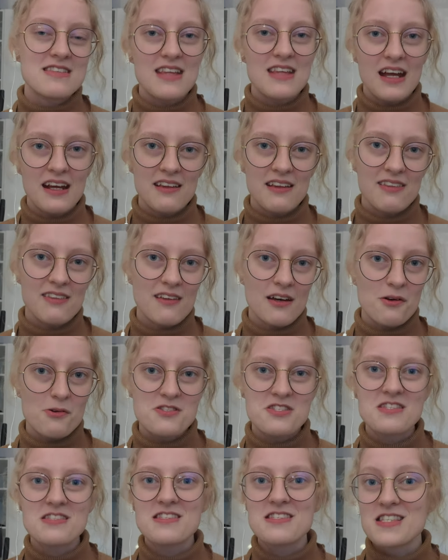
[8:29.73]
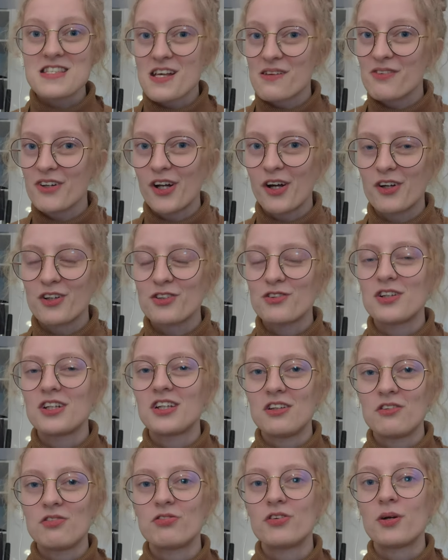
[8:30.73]

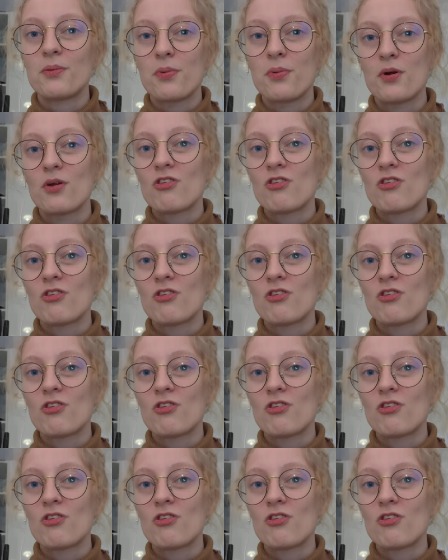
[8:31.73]
9,700 different